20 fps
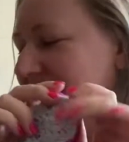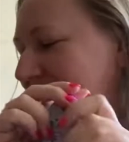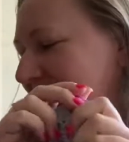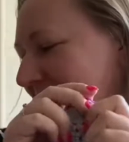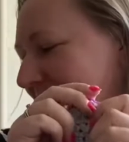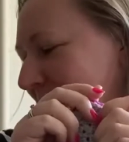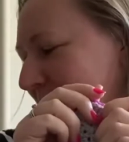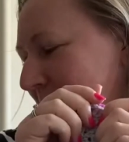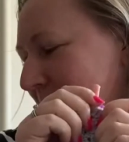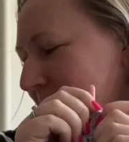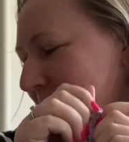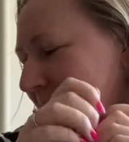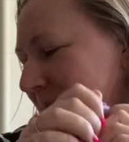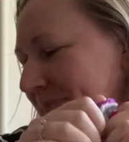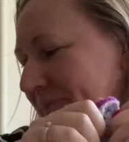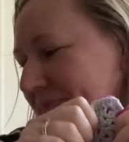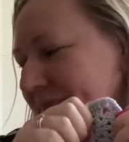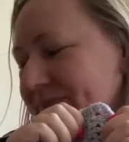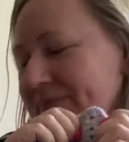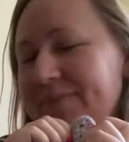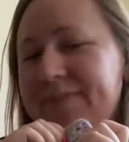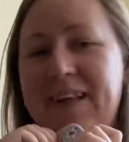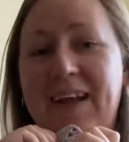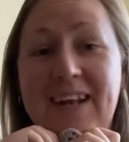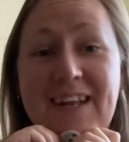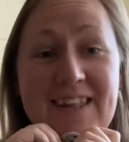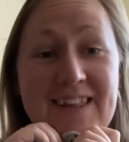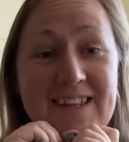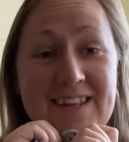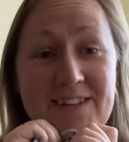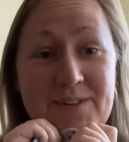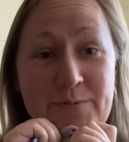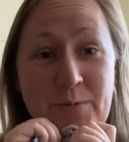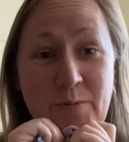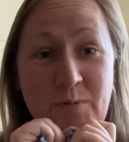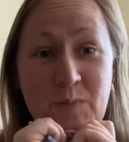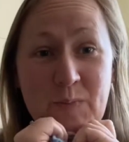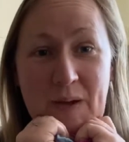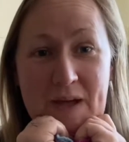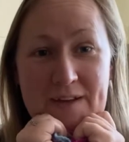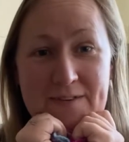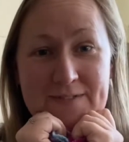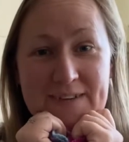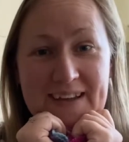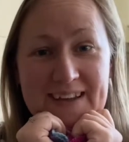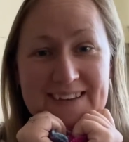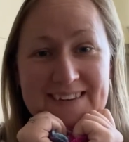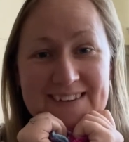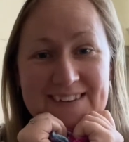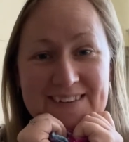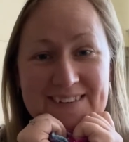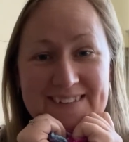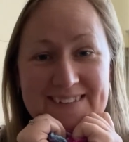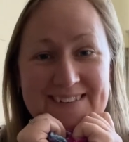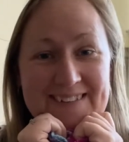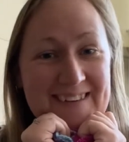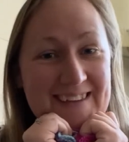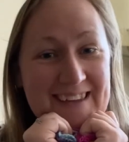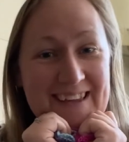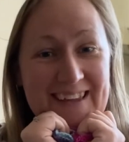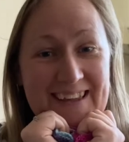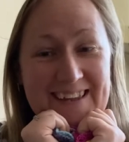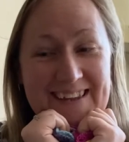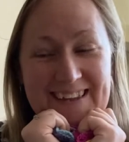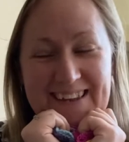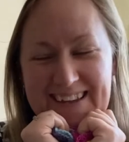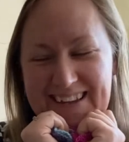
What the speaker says: And I think this will be perfect. So yay.